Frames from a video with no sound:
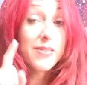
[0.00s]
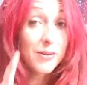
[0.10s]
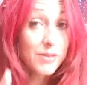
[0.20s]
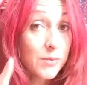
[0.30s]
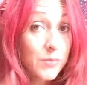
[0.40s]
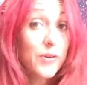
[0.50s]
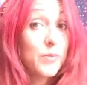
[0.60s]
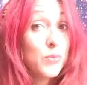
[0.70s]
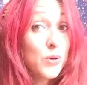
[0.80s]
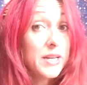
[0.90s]
There is something very
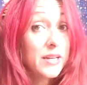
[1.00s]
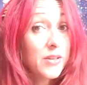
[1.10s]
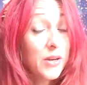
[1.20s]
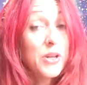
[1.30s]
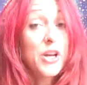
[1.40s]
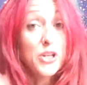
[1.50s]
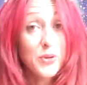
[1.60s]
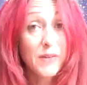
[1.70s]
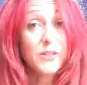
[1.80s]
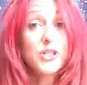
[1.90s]
important here, though.
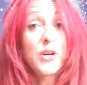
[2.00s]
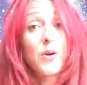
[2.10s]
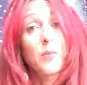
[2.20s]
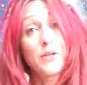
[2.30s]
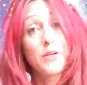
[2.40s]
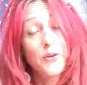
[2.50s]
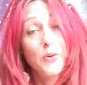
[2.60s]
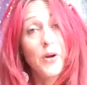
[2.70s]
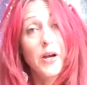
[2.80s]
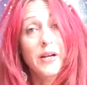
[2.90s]
You have to show up and do
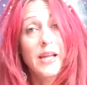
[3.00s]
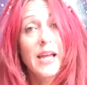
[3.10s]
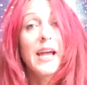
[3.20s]
the work.